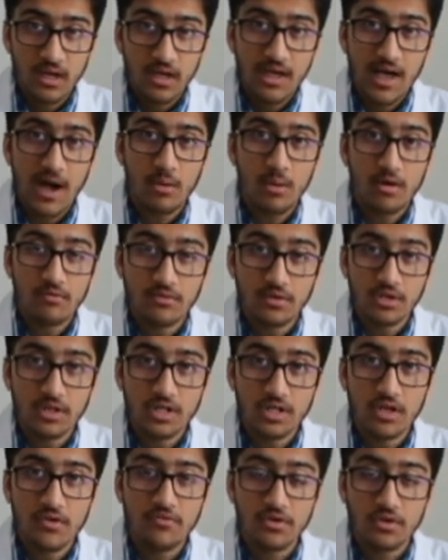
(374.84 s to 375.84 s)
However,
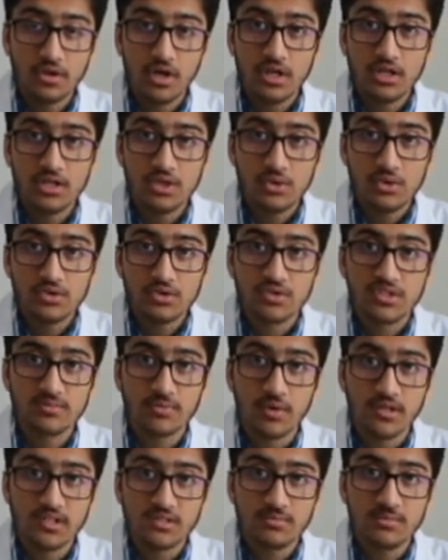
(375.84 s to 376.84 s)
if they're not used
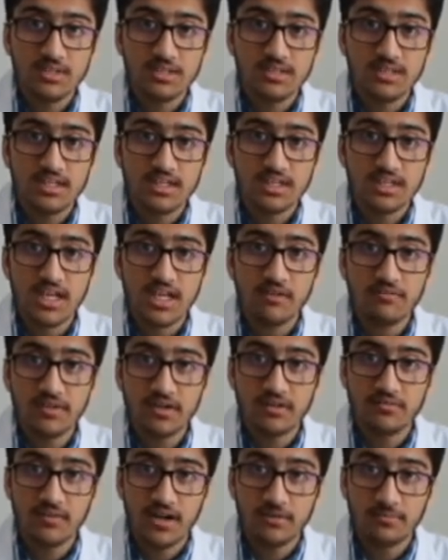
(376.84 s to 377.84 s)
responsibly, they can have
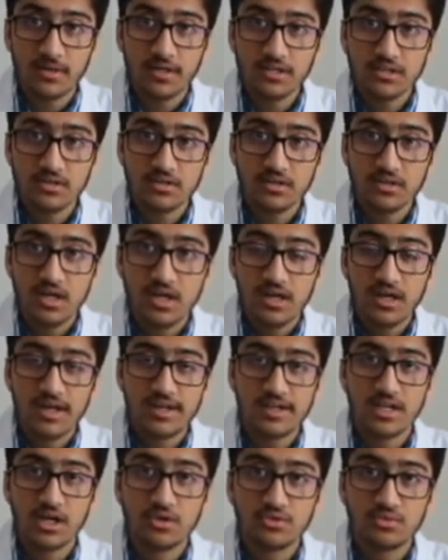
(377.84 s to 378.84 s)
environmental
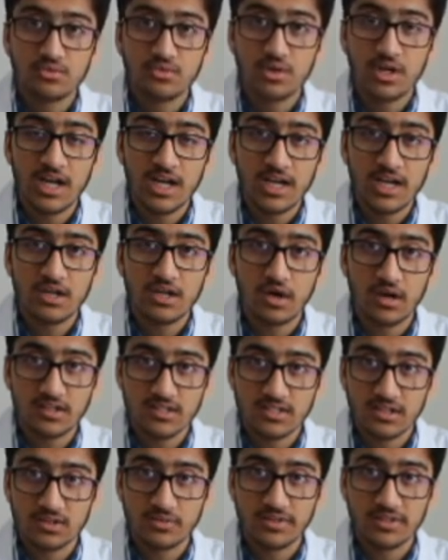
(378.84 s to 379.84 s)
and health related
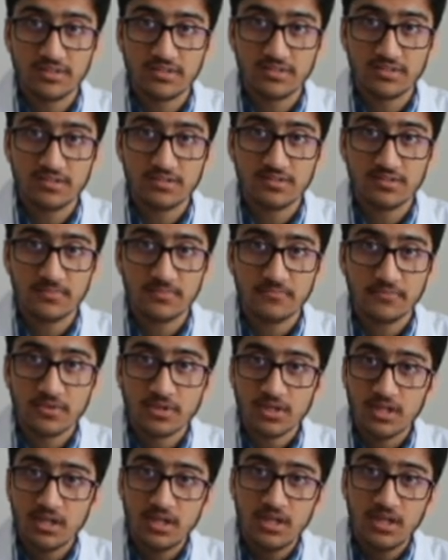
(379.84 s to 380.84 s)
consequences.
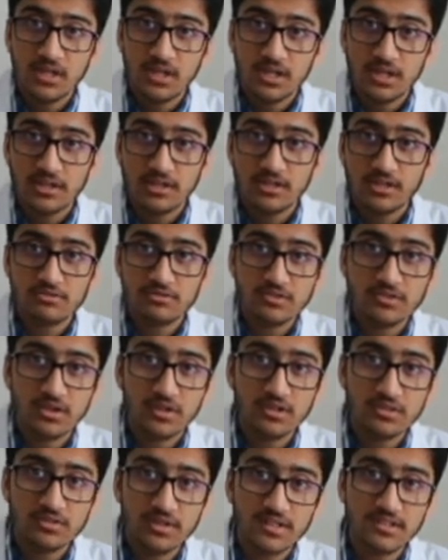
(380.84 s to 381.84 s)
This was
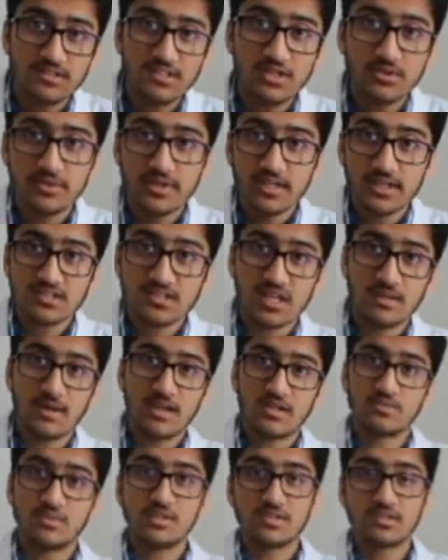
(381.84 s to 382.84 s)
Kantu, and see you next time
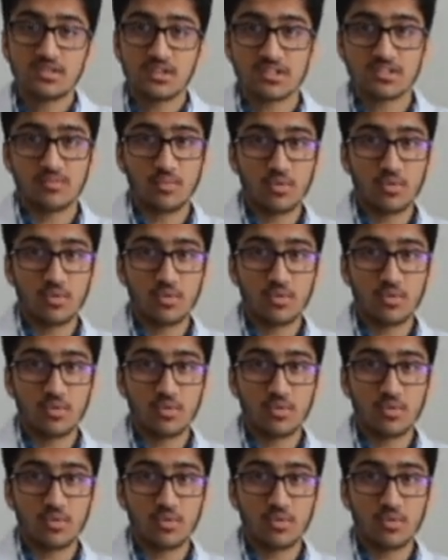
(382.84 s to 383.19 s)
as we discuss